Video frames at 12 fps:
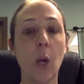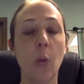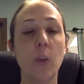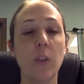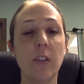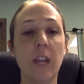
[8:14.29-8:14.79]

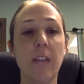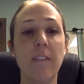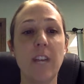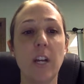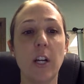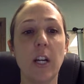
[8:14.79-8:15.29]
which is a
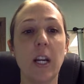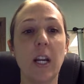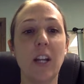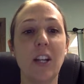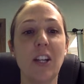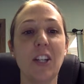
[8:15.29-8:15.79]

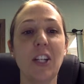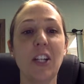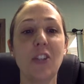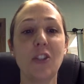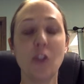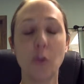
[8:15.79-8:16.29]
very
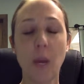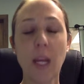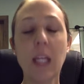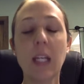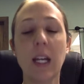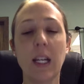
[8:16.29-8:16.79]

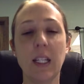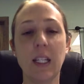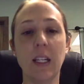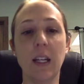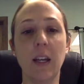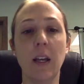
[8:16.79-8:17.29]
constrained
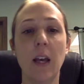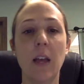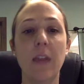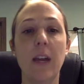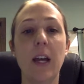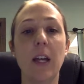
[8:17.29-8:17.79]
idea
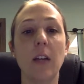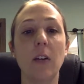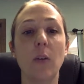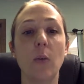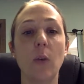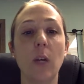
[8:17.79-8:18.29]
that
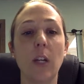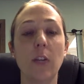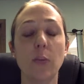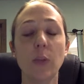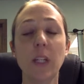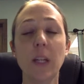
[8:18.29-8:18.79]

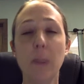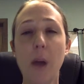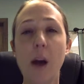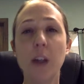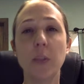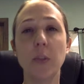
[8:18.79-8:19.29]
it's really
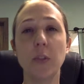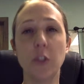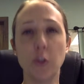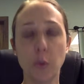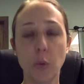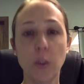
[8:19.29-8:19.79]
impossible to
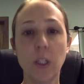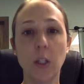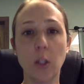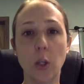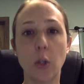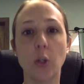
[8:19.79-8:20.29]
truly
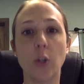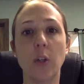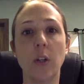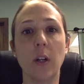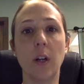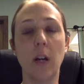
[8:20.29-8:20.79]

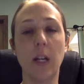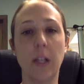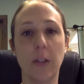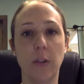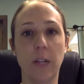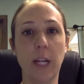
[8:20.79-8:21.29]
learn
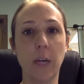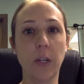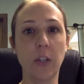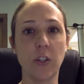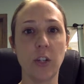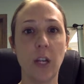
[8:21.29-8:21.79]
another
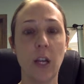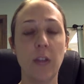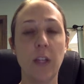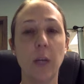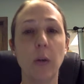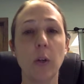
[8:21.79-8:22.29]
language,
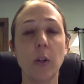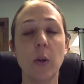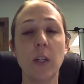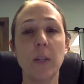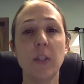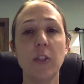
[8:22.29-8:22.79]
that you are
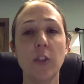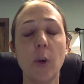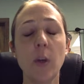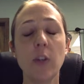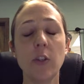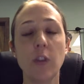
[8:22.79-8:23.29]
going to be so
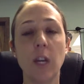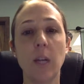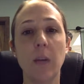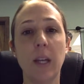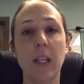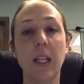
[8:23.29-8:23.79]
constrained
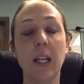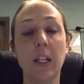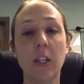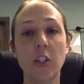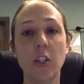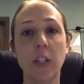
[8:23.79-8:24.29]
by the
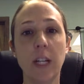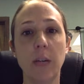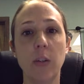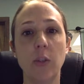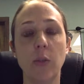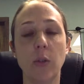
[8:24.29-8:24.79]
initial
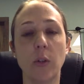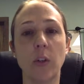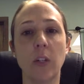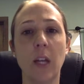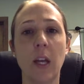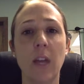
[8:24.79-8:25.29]
language you
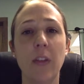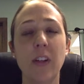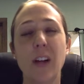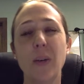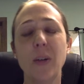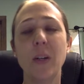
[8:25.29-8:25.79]
learned that you're
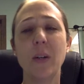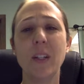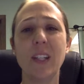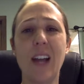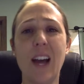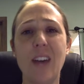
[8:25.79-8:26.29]
not really going
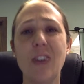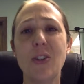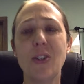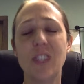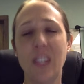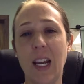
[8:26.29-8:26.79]
to
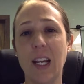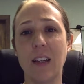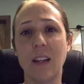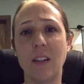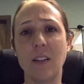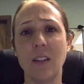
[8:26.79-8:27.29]

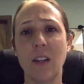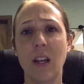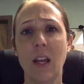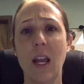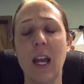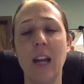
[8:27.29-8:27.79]
understand
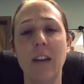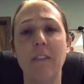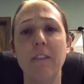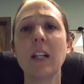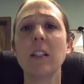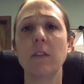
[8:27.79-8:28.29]
and
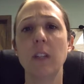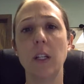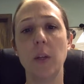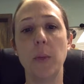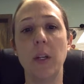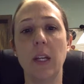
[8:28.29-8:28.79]
effectively
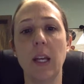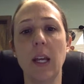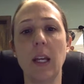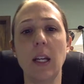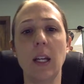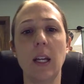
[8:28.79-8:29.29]

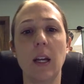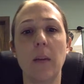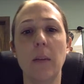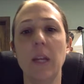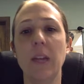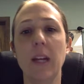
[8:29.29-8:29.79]
communicate
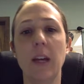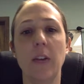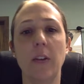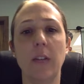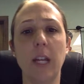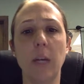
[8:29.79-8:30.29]
in that
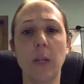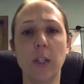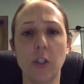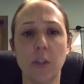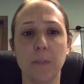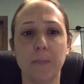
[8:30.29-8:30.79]
other
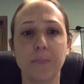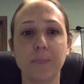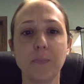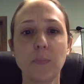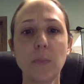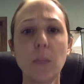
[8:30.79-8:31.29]
language.
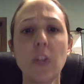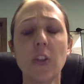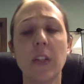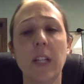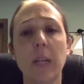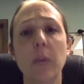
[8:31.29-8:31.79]

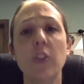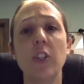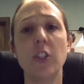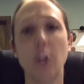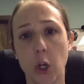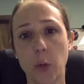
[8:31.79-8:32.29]
So the language
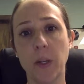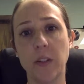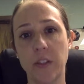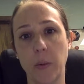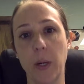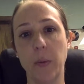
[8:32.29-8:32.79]

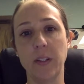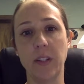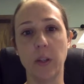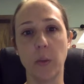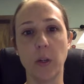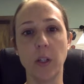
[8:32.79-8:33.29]
determines the way we
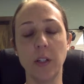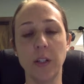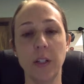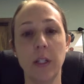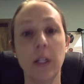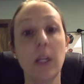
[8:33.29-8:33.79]
see the world.
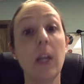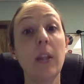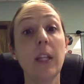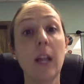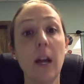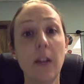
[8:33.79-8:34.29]

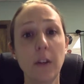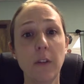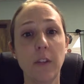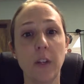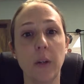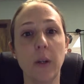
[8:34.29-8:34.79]
The other
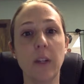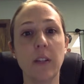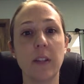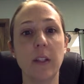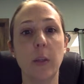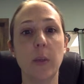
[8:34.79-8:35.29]
view
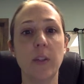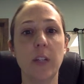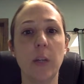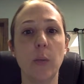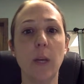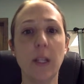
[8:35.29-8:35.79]
is the
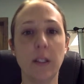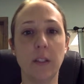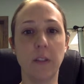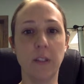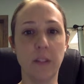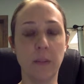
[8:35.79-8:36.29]
linguistic
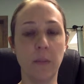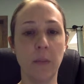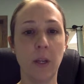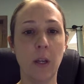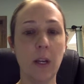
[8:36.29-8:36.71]
relativism,